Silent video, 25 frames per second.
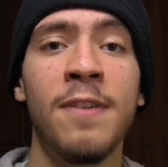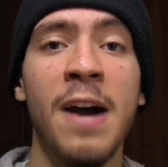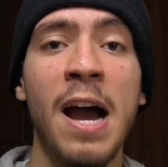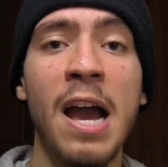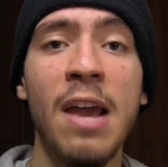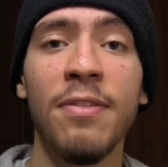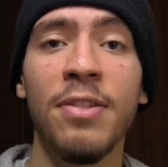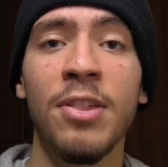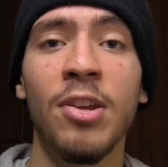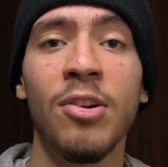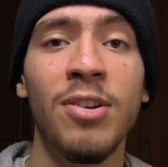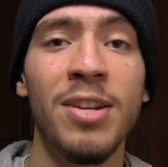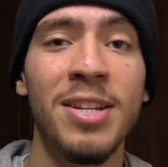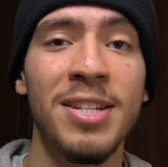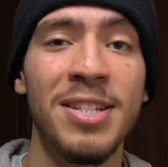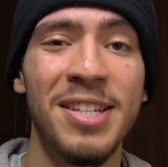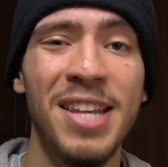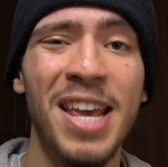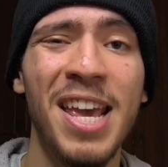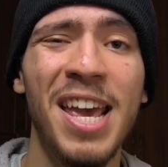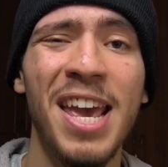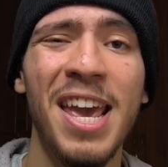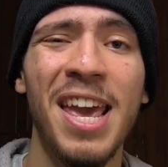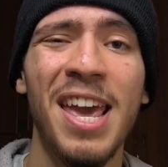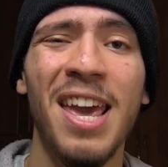
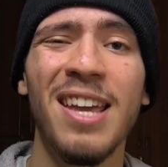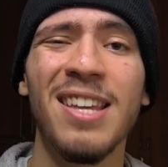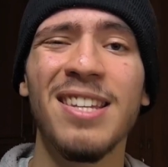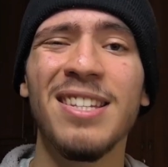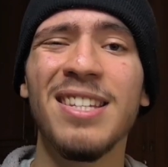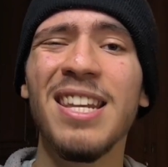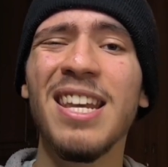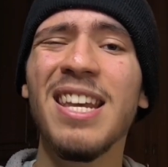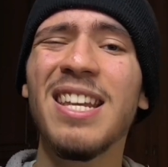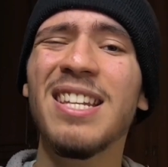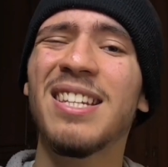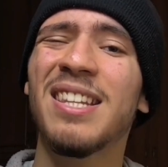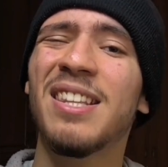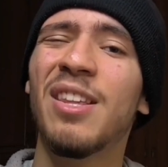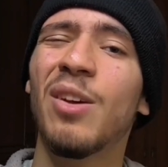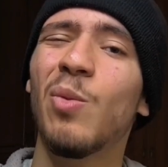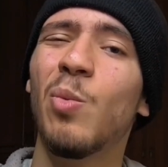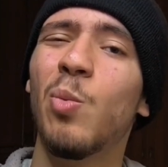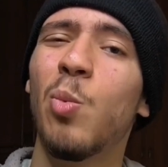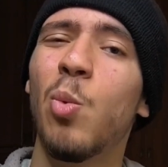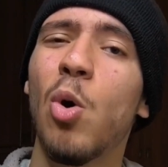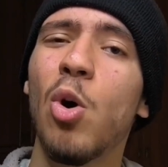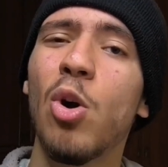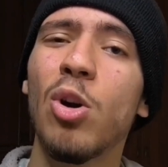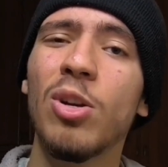536 is
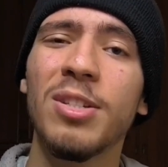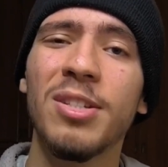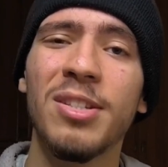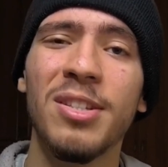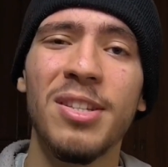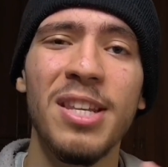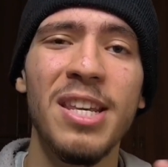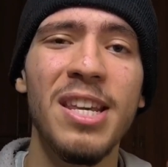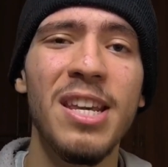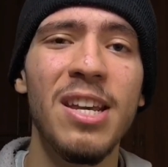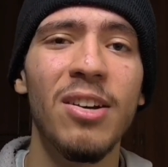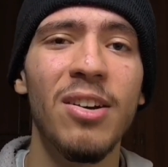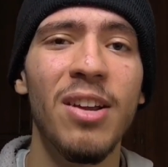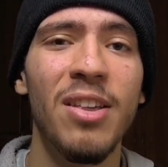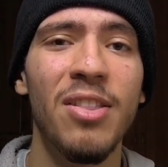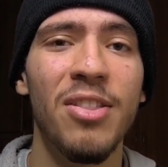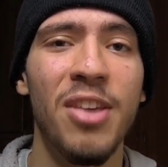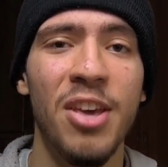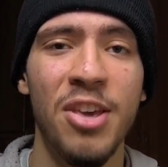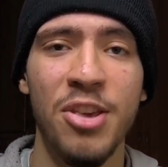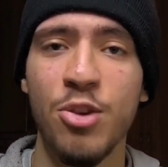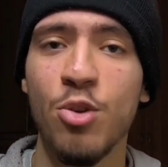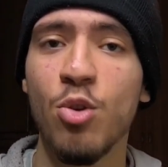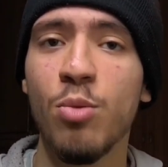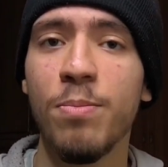the worst year
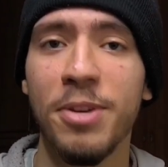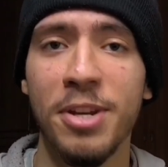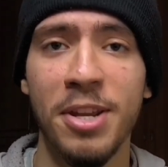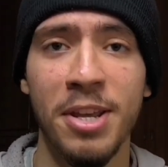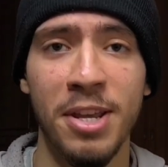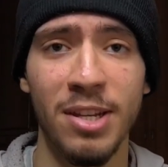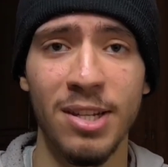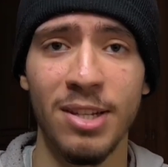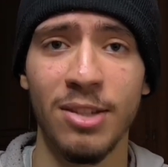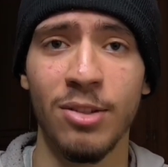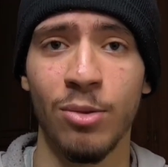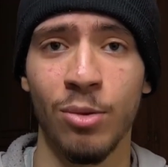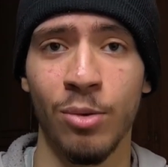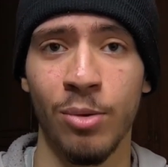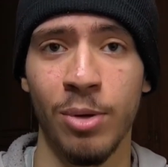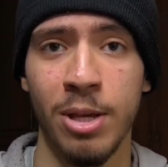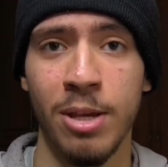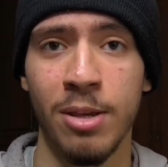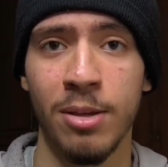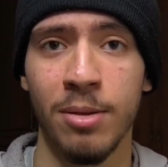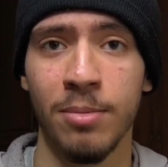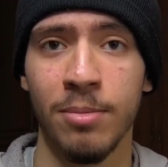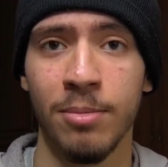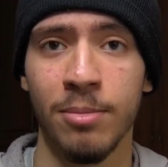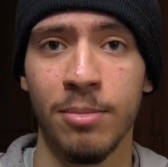in the human history.
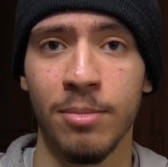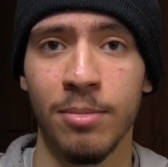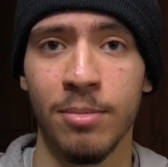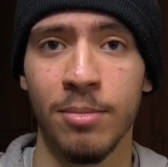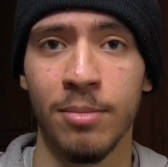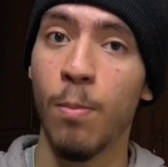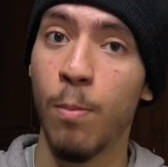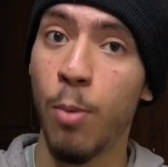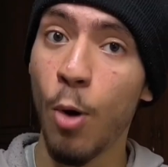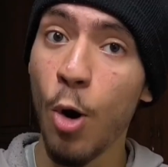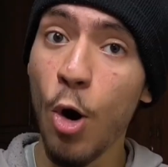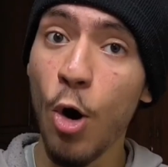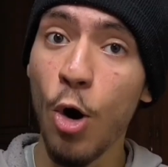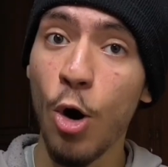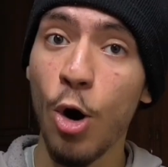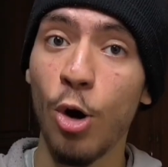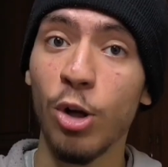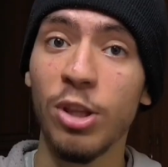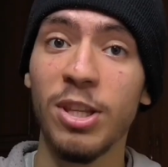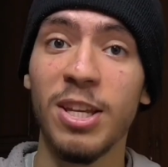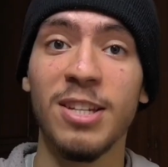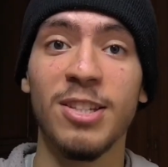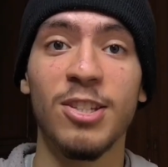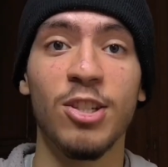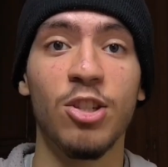
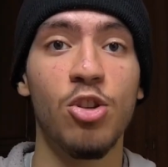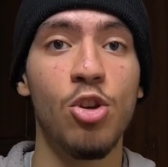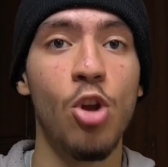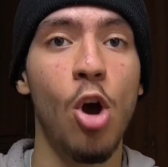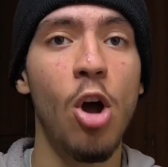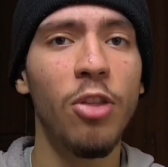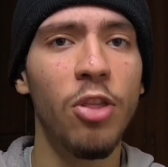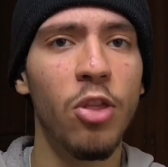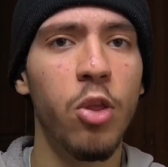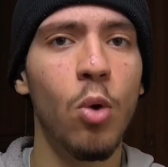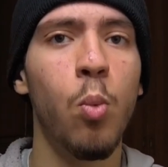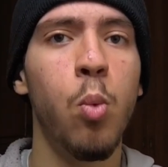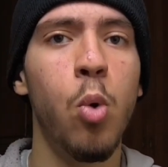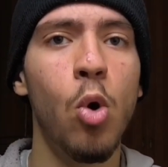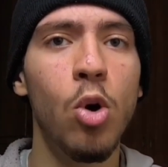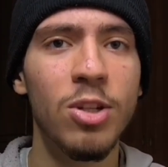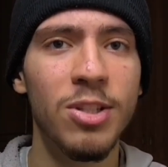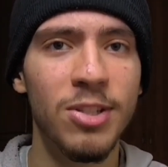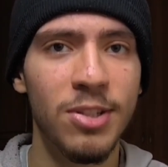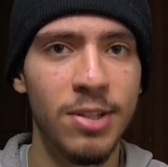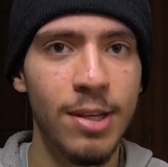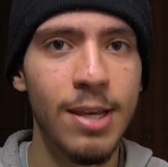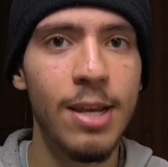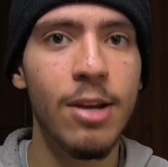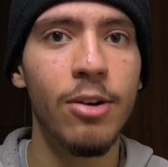But it's not the
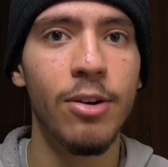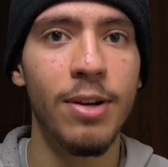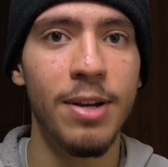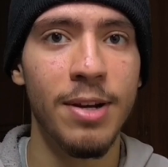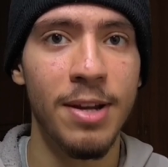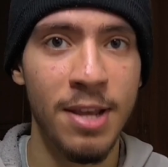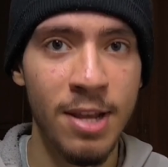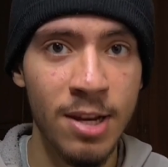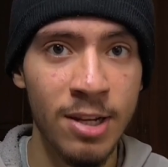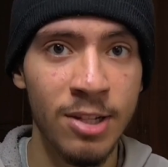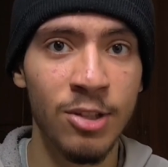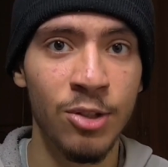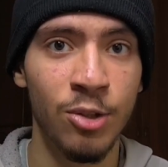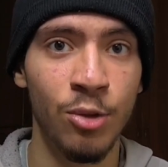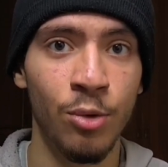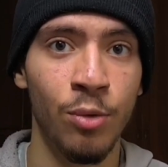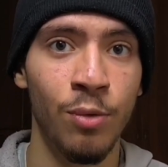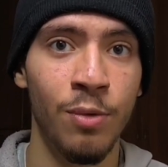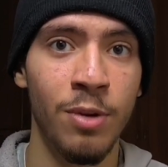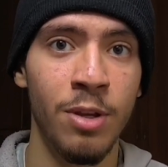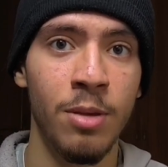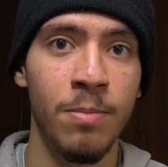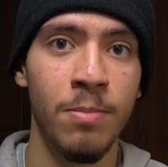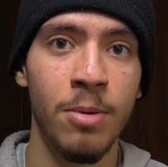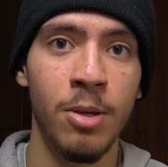worst year in
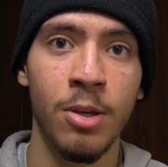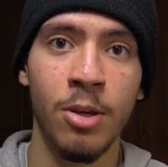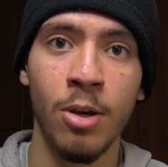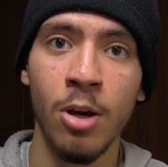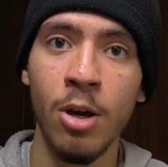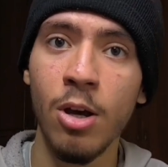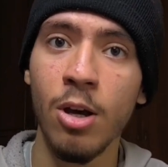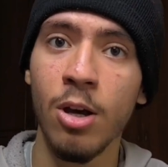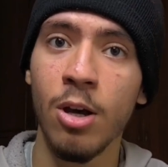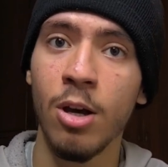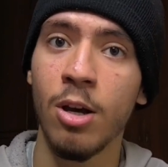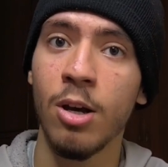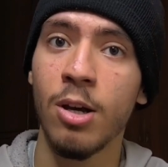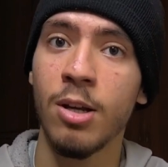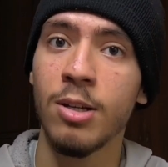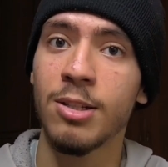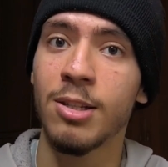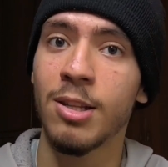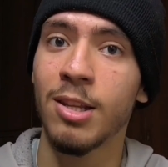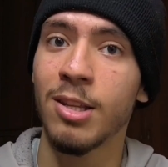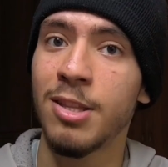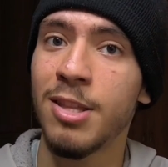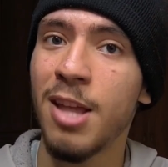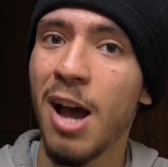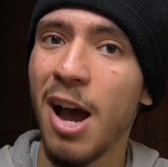history
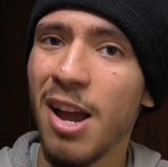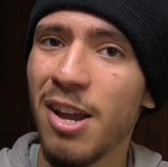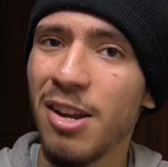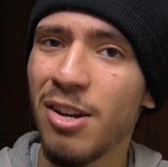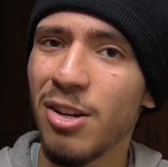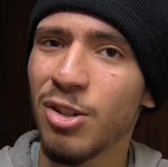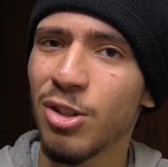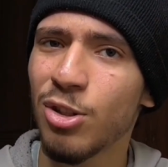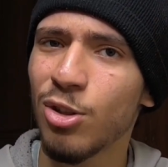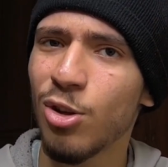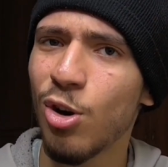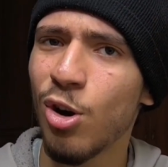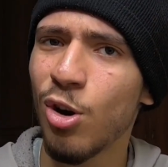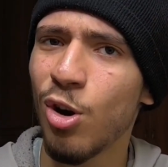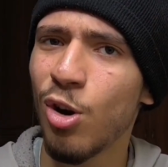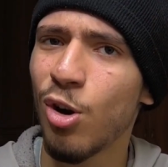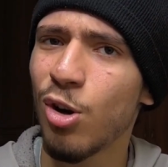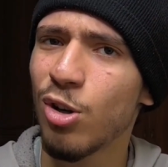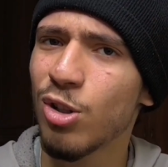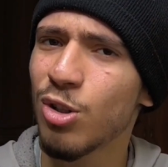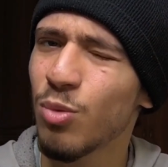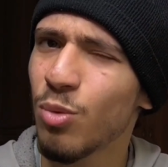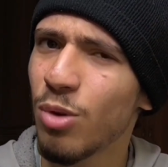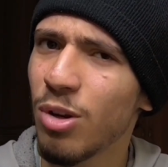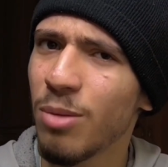because the
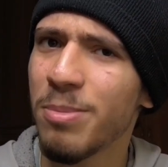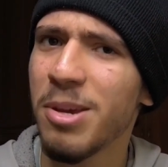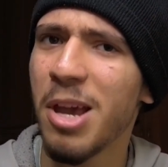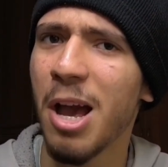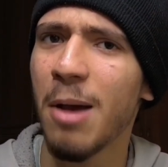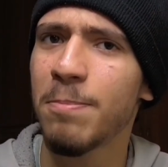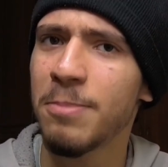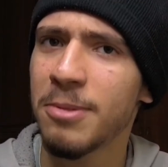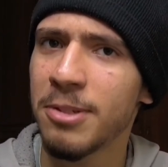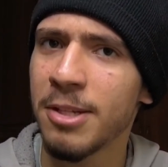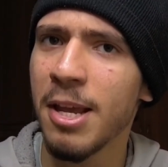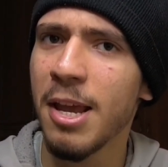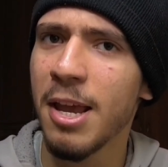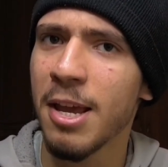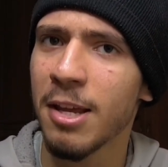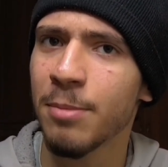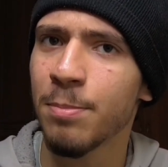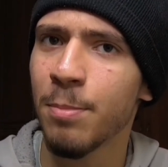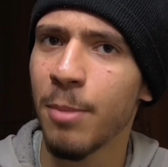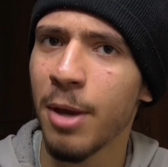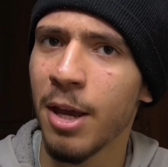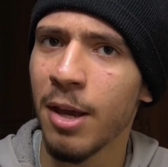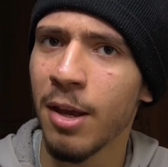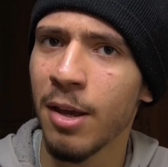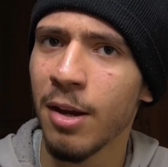dinosaurs will be
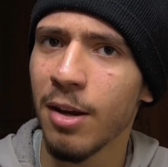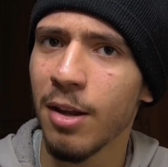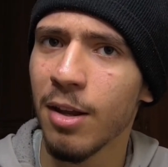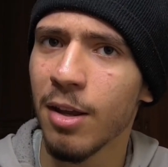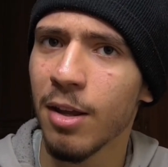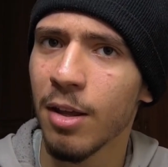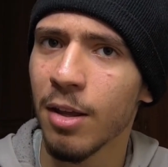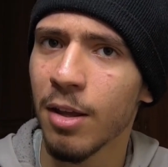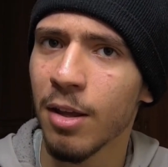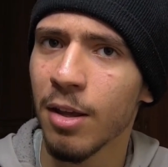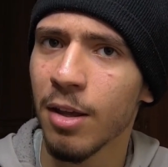upset, man.